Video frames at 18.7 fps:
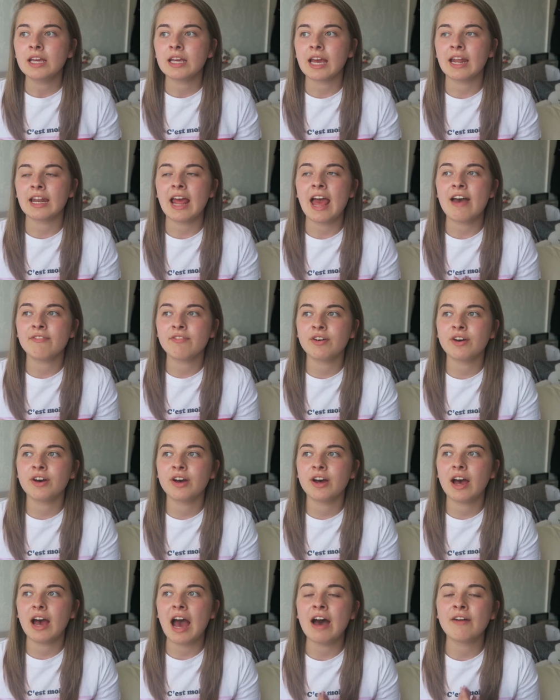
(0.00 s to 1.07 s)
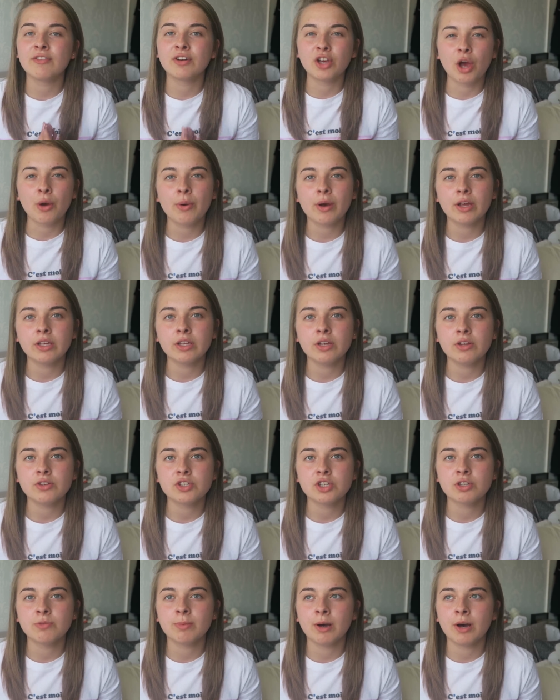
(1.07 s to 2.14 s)
can ever have a go at a
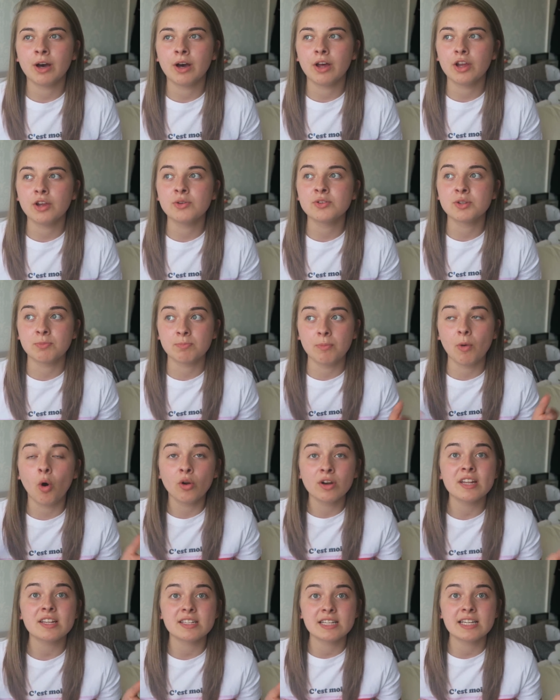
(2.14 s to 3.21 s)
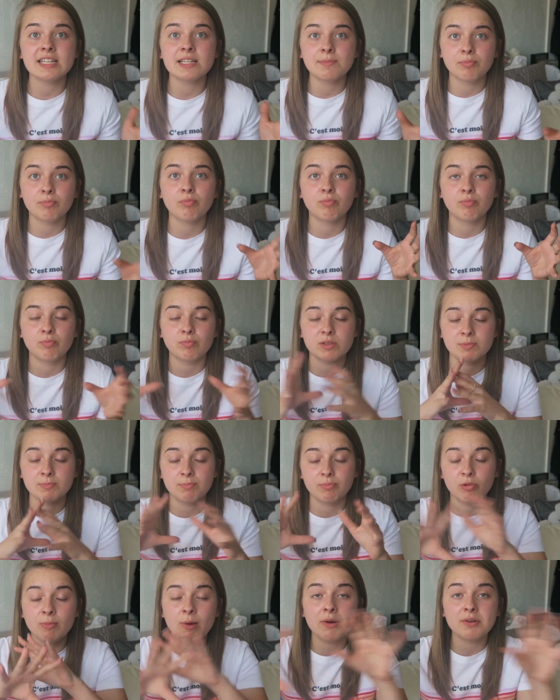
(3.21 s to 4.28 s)
YouTuber who's honestly
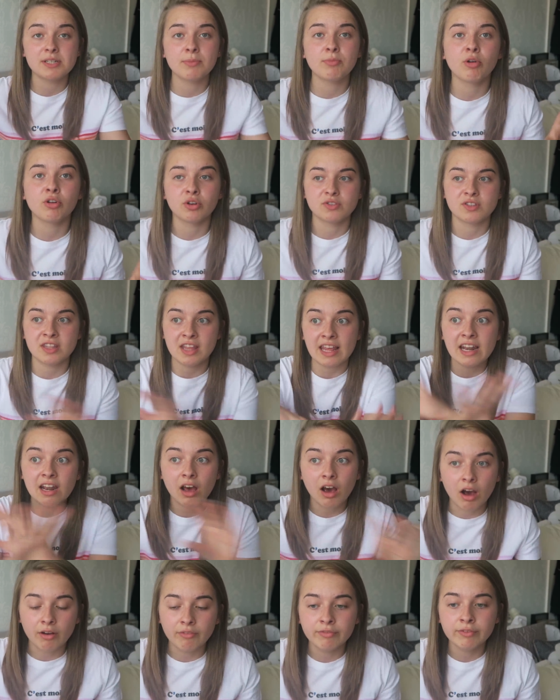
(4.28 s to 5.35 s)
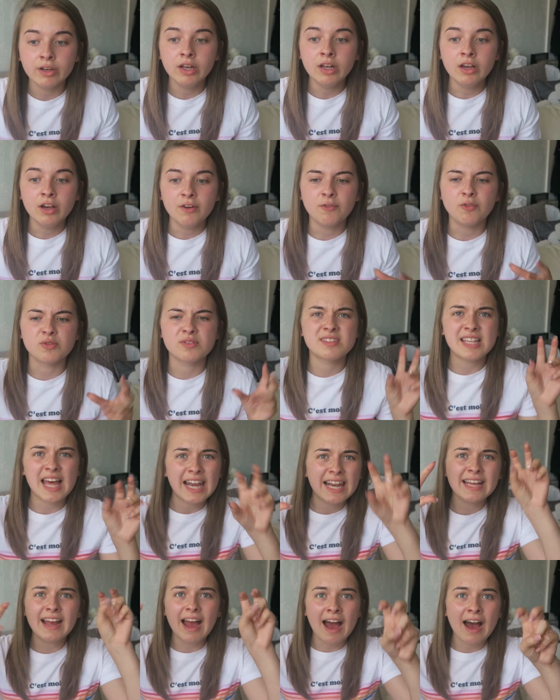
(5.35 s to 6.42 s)
promoting products that they love for
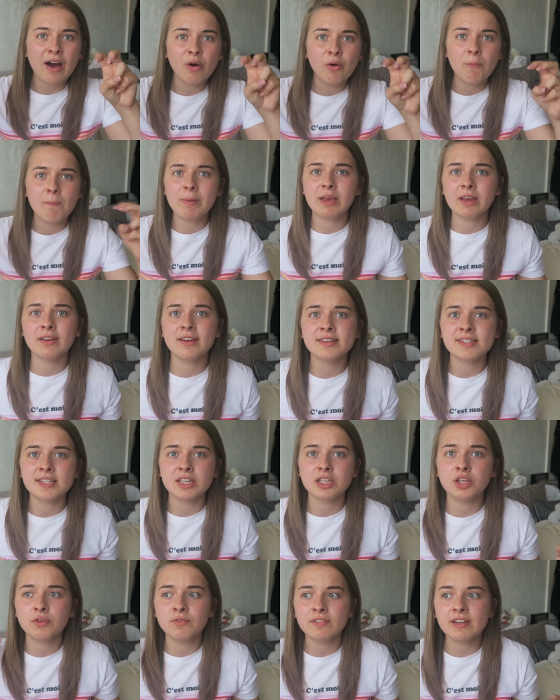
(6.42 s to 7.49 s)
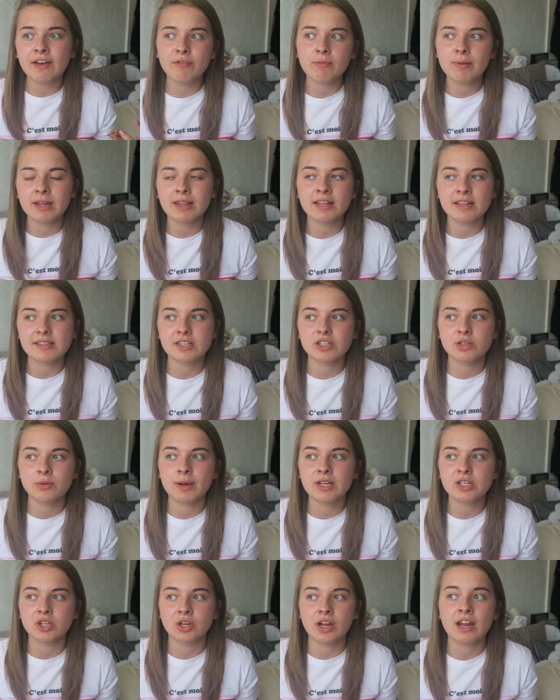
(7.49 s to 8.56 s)
selling out, because you've never been in that
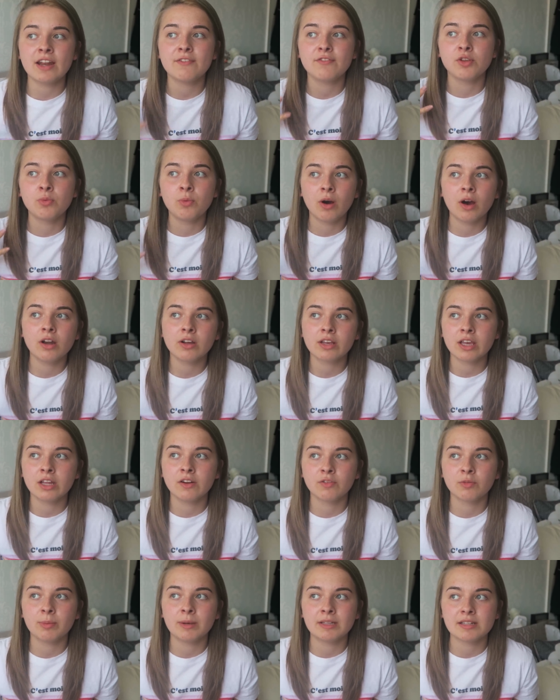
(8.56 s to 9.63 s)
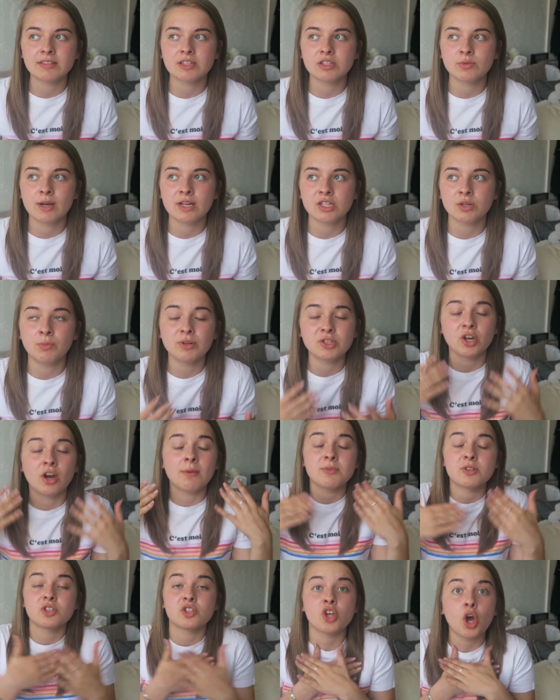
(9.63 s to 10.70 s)
situation. And if you were lucky enough to be in that situation, which
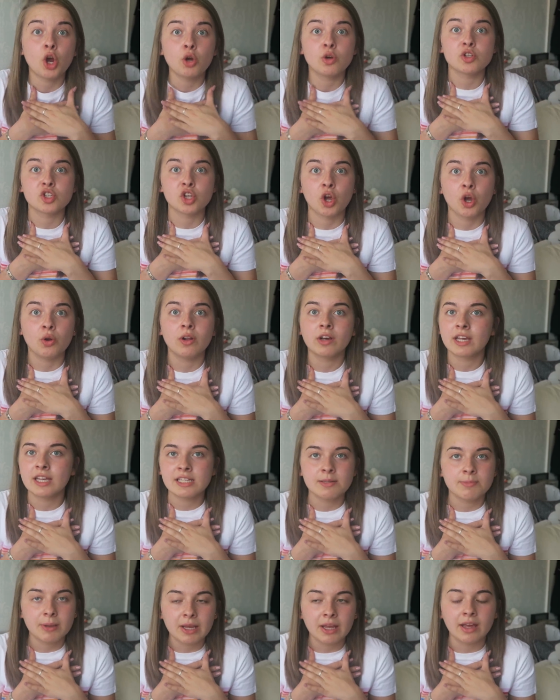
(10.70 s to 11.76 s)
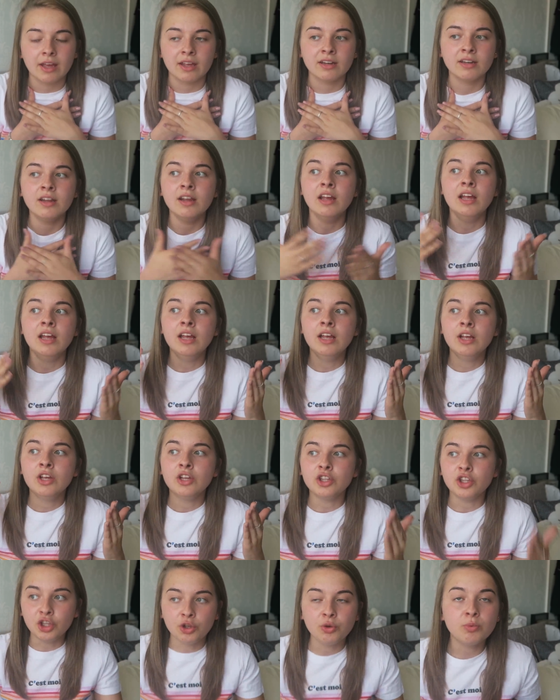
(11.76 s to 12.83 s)
I'm so, so lucky to be in,
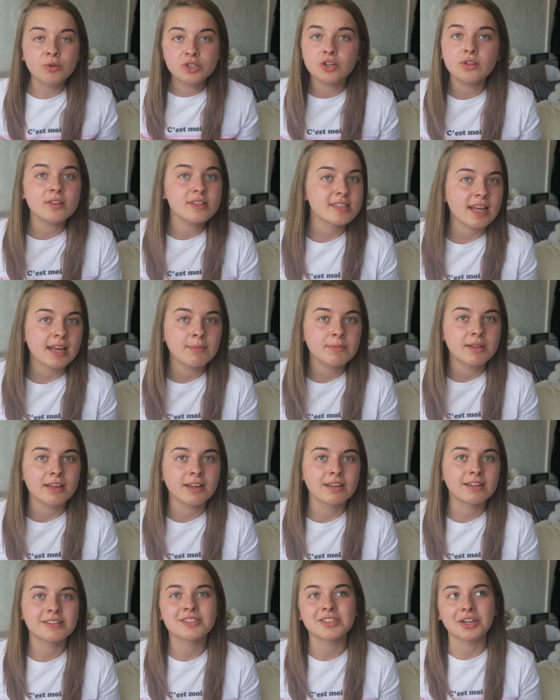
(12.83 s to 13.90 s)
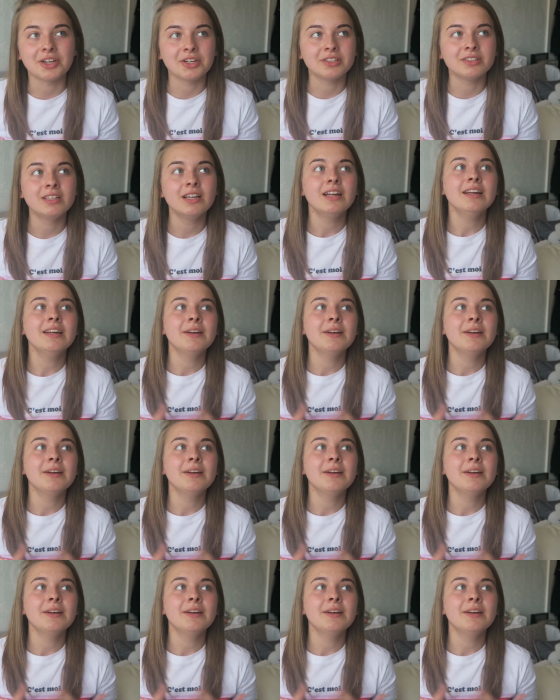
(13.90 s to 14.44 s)
you would do the same thing. So